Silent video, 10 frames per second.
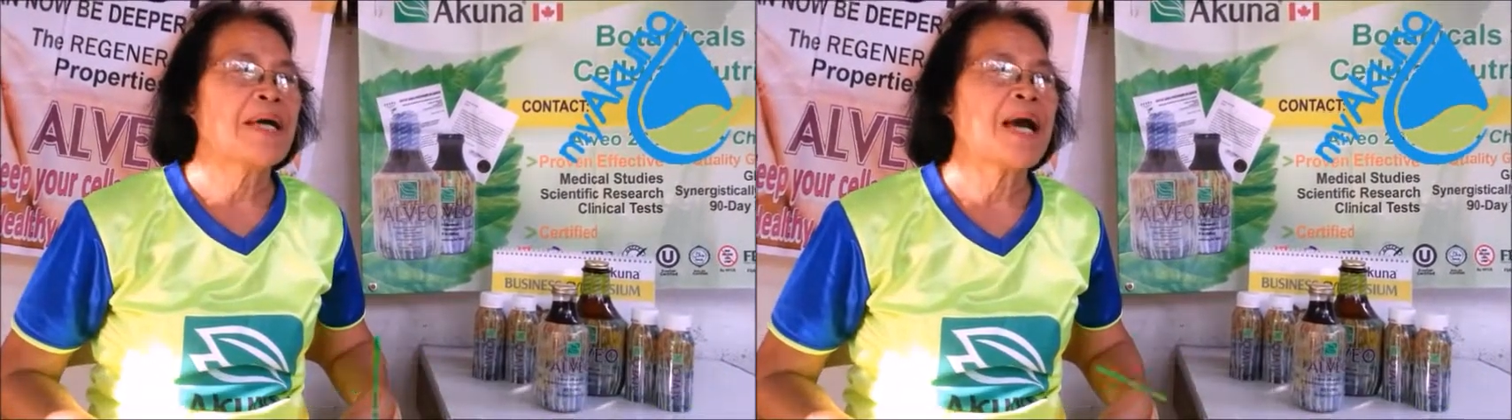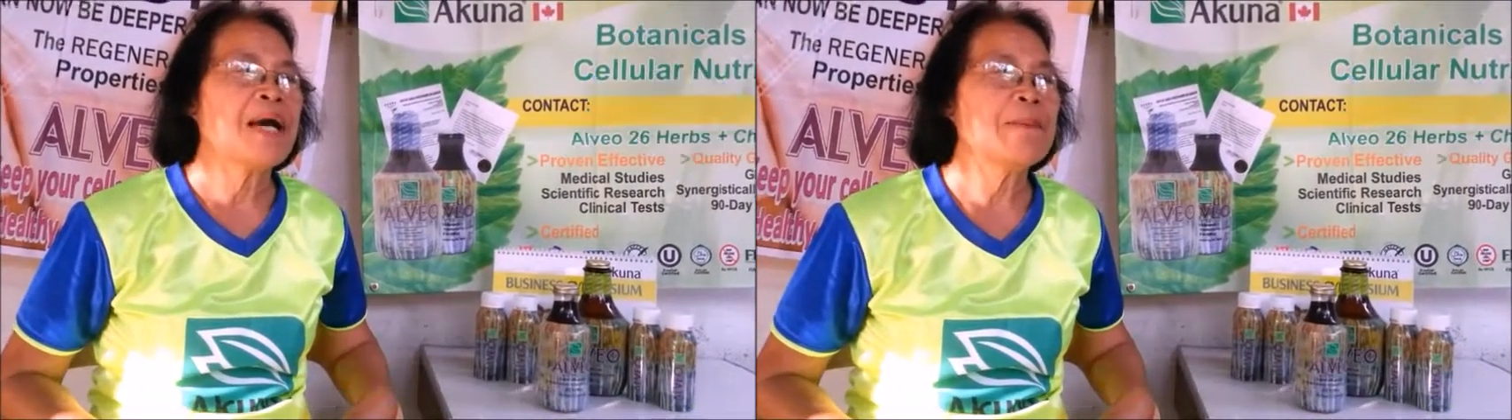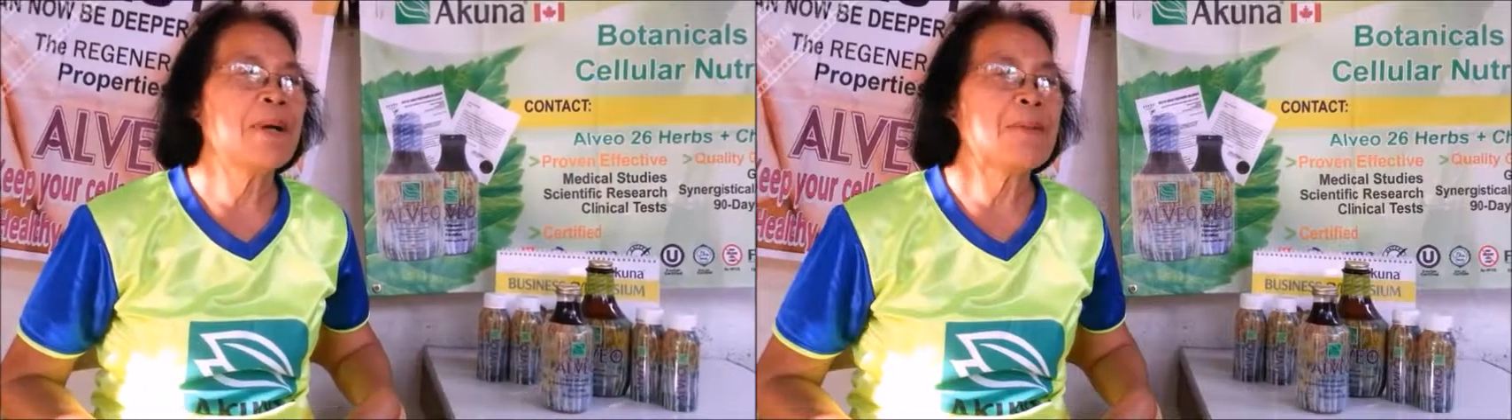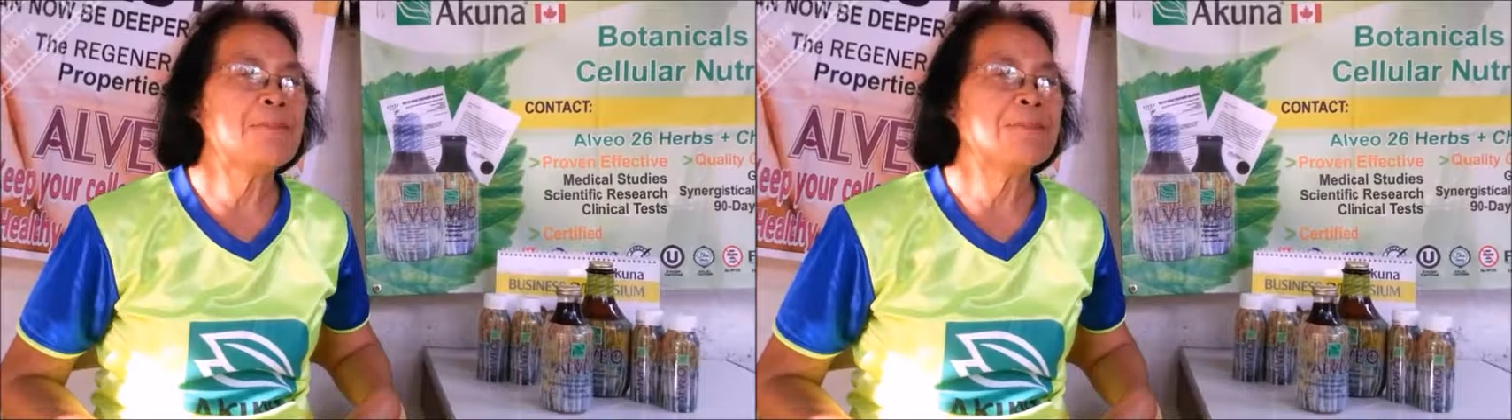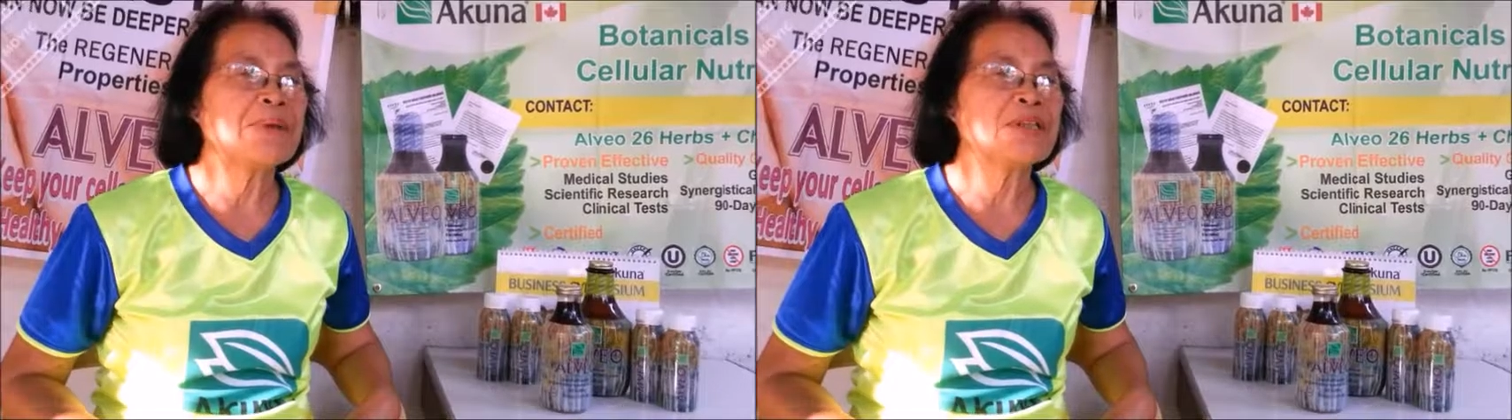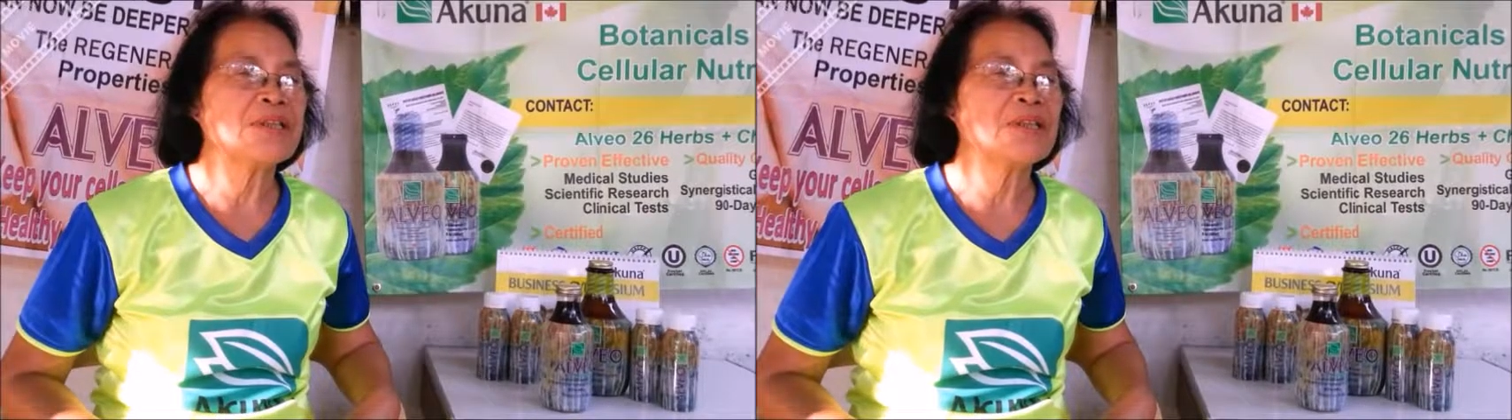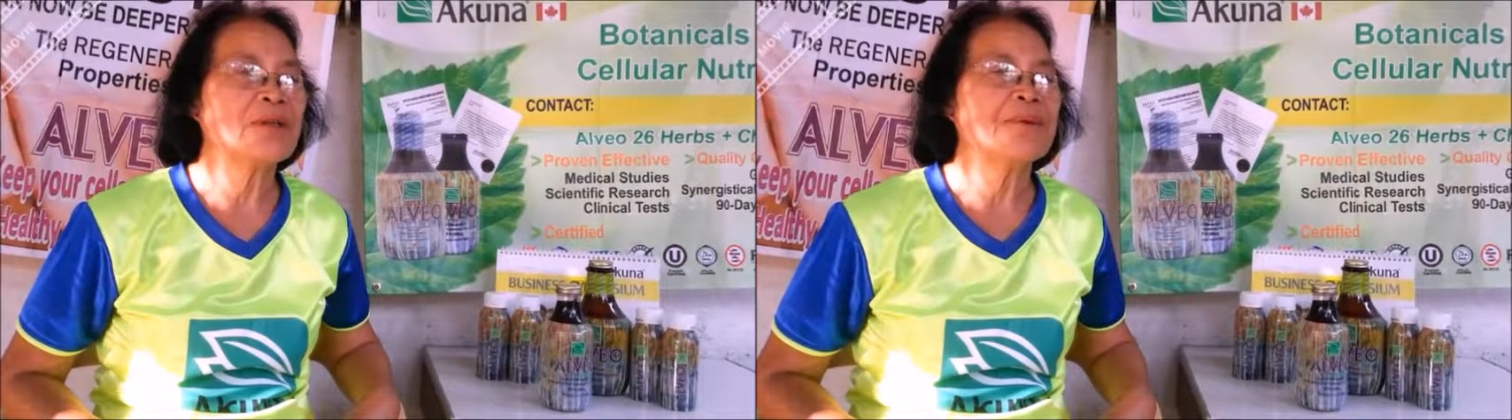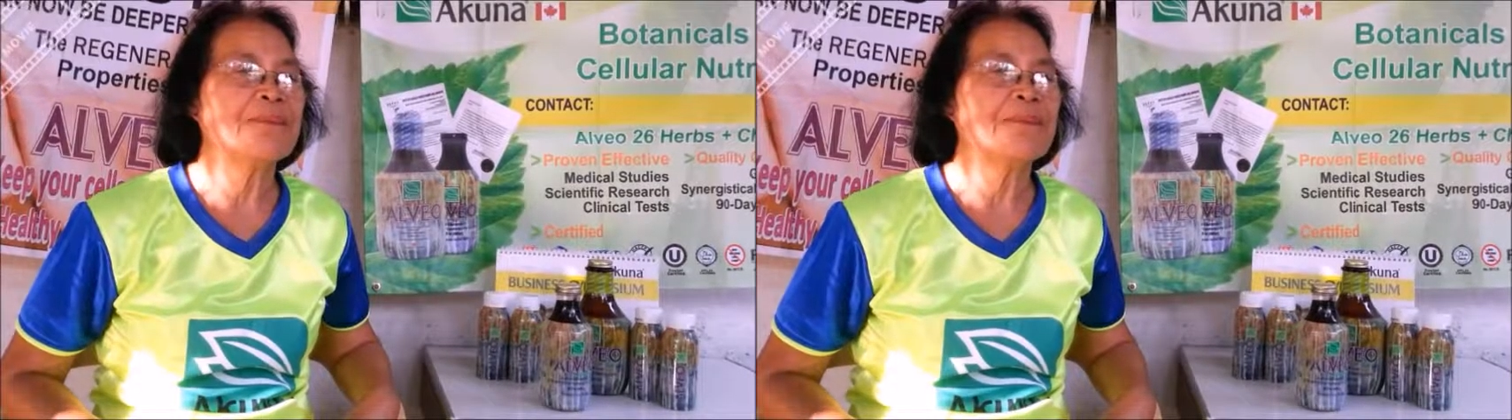My high blood
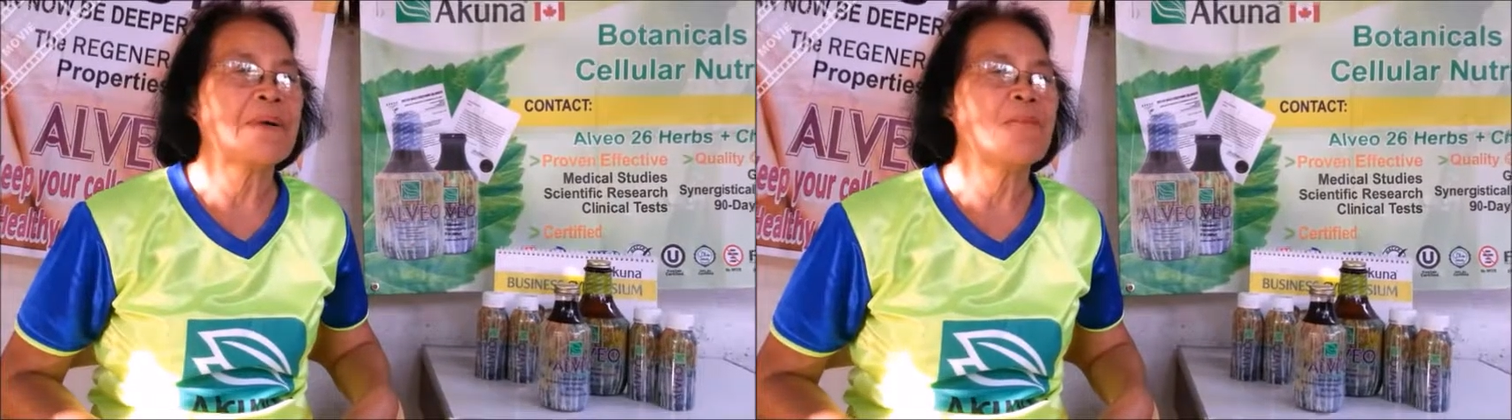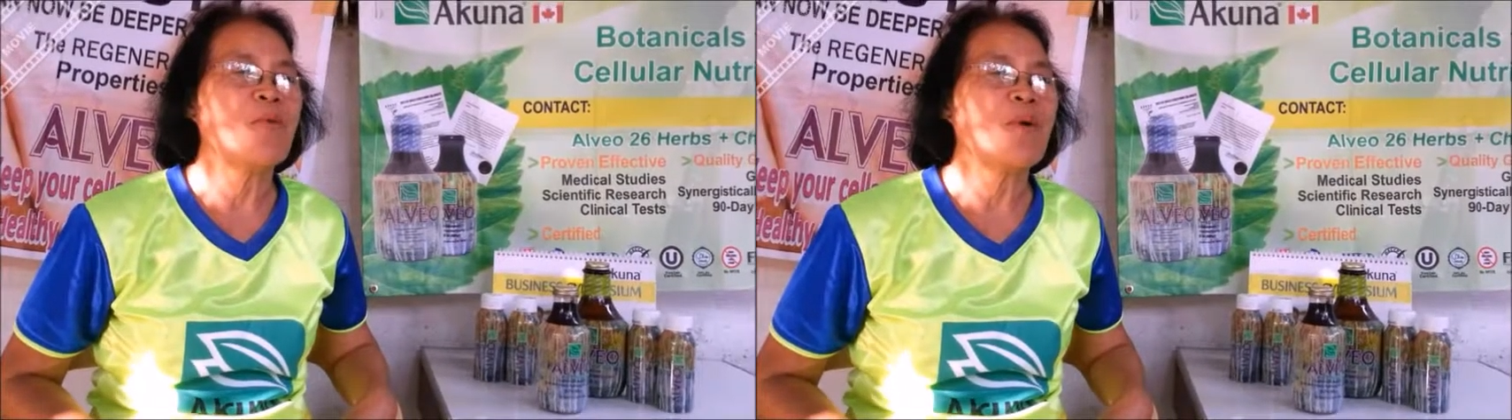pressure from